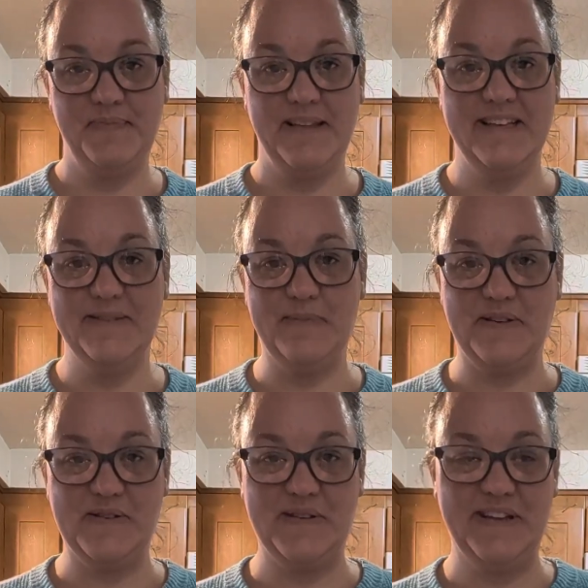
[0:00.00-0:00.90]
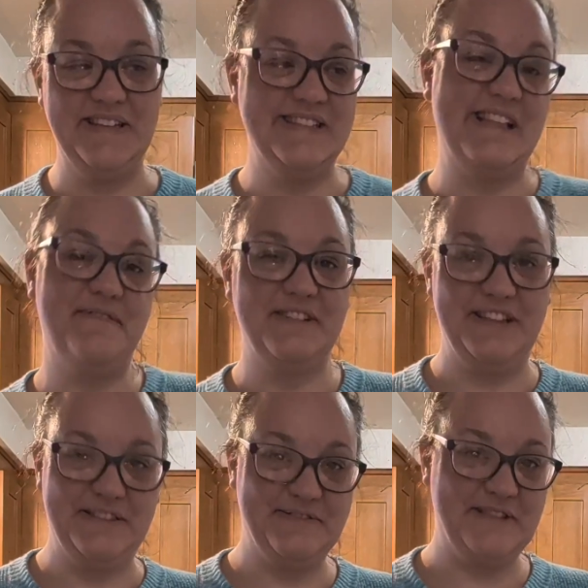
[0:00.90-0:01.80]
He's measuring, he's
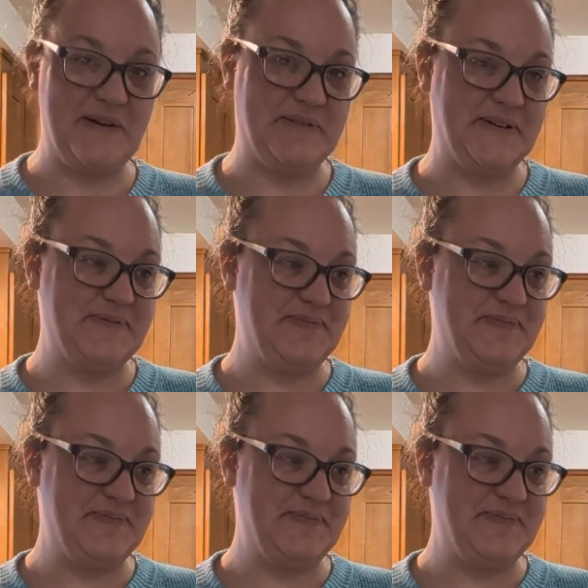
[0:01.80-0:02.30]
leveling the flour.